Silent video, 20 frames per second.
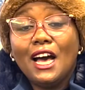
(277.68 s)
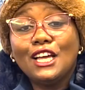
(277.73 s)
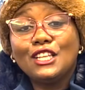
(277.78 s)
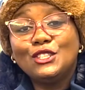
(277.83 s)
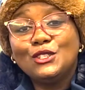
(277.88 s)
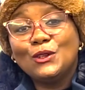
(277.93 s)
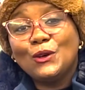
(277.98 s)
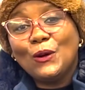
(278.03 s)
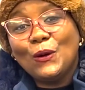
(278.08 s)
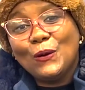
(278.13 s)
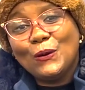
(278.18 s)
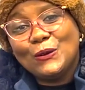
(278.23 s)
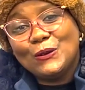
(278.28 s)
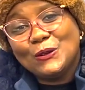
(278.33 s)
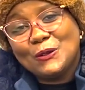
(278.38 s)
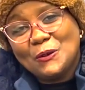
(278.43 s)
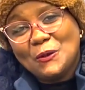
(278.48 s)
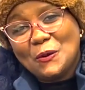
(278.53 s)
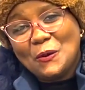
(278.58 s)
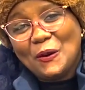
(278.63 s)
No,
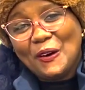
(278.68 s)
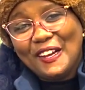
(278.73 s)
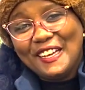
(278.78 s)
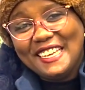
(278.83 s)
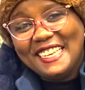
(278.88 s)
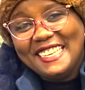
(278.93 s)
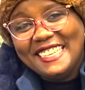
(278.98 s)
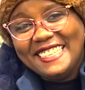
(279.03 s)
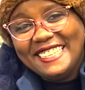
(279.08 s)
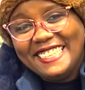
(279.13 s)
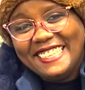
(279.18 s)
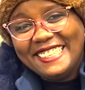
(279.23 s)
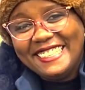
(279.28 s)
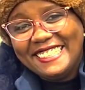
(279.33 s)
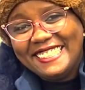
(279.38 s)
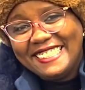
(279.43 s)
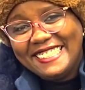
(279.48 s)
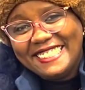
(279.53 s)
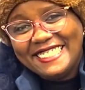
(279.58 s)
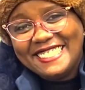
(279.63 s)
not quite.
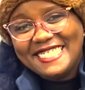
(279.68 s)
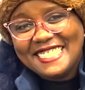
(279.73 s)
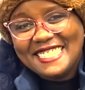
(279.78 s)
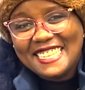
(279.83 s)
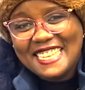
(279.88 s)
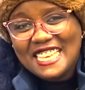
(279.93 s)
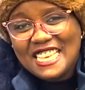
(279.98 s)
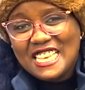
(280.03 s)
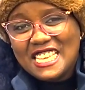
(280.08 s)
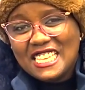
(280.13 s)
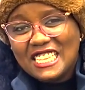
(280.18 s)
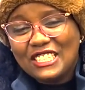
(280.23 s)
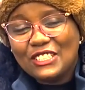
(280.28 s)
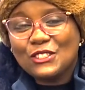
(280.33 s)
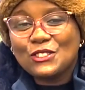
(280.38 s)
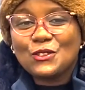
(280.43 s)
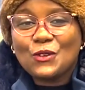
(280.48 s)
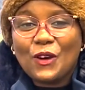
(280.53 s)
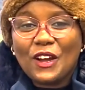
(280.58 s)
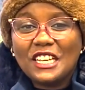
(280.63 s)

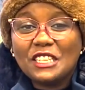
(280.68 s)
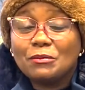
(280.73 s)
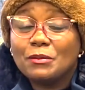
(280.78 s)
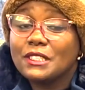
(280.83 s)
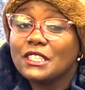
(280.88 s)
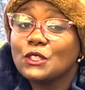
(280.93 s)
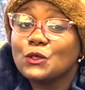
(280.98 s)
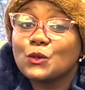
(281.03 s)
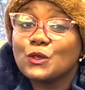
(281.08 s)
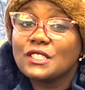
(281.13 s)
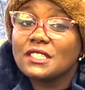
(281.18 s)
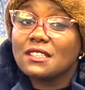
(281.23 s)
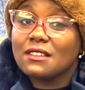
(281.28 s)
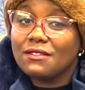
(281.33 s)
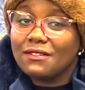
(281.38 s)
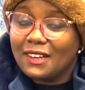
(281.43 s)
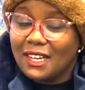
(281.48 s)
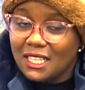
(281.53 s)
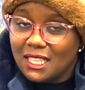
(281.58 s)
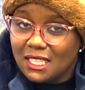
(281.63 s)
Not quite, but it was the
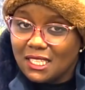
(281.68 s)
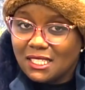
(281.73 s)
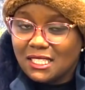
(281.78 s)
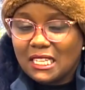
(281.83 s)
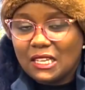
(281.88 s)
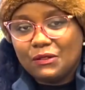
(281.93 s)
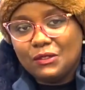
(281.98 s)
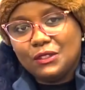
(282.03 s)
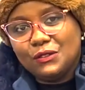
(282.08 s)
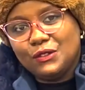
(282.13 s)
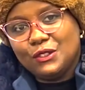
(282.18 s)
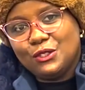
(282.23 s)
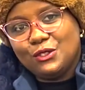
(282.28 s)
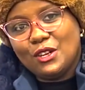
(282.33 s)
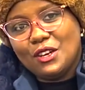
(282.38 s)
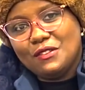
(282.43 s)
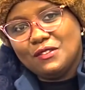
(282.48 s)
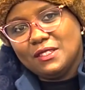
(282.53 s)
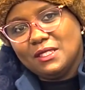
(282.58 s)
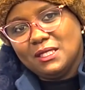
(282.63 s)
farthest I've ever
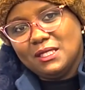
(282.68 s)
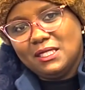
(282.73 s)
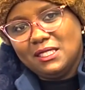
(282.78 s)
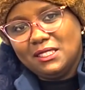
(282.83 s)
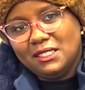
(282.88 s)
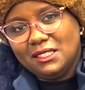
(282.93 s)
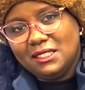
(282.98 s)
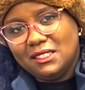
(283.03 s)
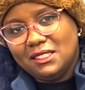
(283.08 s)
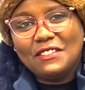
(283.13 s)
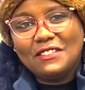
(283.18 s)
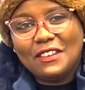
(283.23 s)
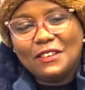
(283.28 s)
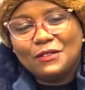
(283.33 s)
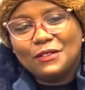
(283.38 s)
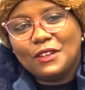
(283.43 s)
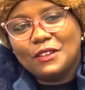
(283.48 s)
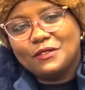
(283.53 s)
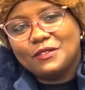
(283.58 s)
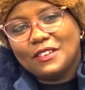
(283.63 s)
traveled. I've
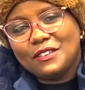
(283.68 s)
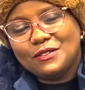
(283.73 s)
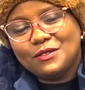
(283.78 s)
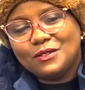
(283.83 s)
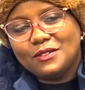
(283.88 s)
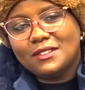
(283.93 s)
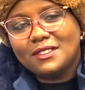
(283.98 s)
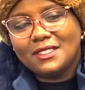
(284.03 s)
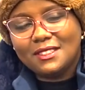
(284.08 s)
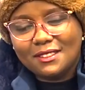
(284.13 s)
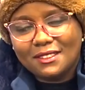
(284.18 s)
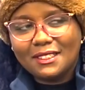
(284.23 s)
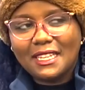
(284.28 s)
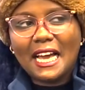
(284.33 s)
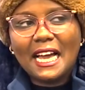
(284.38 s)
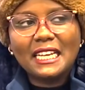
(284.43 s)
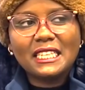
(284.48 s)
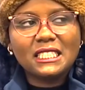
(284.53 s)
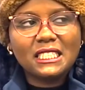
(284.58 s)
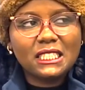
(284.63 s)

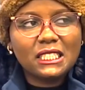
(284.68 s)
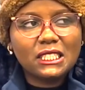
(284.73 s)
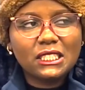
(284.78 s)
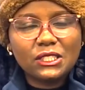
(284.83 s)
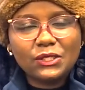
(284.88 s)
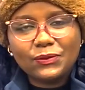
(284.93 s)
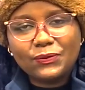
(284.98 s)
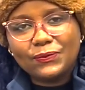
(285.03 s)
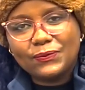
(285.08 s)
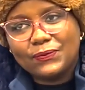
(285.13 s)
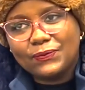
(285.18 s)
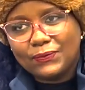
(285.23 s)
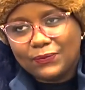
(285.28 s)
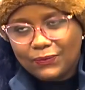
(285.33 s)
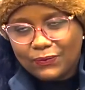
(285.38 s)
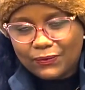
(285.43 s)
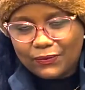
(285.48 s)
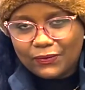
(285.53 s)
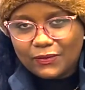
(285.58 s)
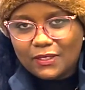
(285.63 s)
had the
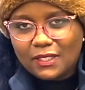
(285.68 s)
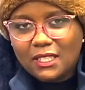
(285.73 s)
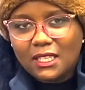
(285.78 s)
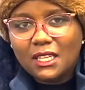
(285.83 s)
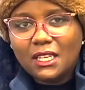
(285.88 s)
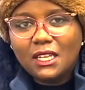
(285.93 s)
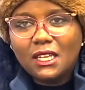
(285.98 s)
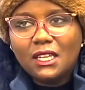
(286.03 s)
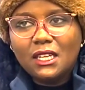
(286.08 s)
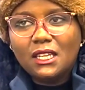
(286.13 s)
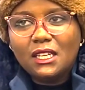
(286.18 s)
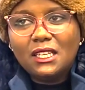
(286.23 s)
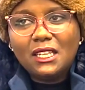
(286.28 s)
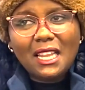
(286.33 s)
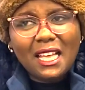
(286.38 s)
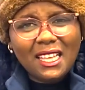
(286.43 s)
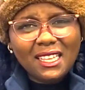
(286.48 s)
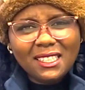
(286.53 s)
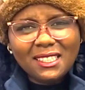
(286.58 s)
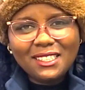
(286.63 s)

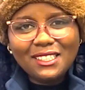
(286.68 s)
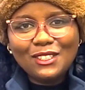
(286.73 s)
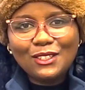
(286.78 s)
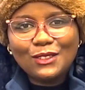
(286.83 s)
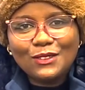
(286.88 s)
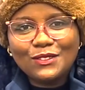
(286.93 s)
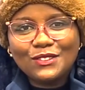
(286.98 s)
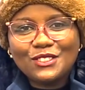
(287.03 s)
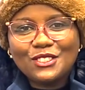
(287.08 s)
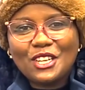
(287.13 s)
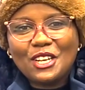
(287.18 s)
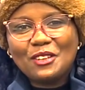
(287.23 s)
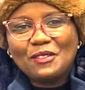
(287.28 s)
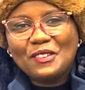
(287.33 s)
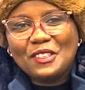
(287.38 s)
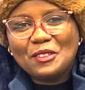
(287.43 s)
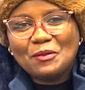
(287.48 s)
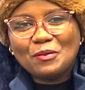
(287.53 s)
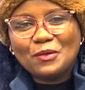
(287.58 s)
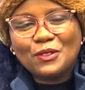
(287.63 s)
luck of
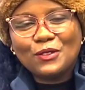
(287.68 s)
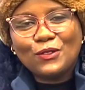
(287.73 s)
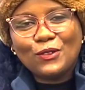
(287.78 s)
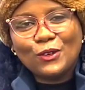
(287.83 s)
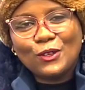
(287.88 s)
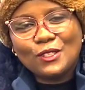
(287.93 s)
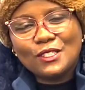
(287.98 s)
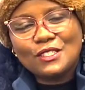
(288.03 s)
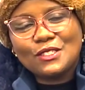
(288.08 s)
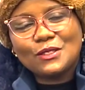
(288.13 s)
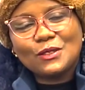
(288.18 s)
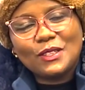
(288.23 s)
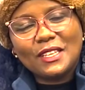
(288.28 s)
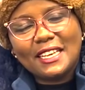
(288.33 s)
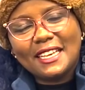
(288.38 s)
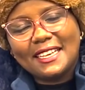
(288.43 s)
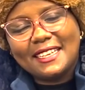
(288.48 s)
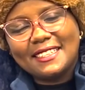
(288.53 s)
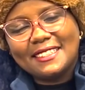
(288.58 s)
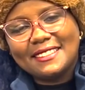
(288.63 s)
traveling before, so
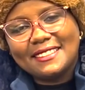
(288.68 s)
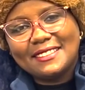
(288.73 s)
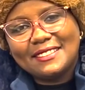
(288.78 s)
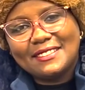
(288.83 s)
yeah.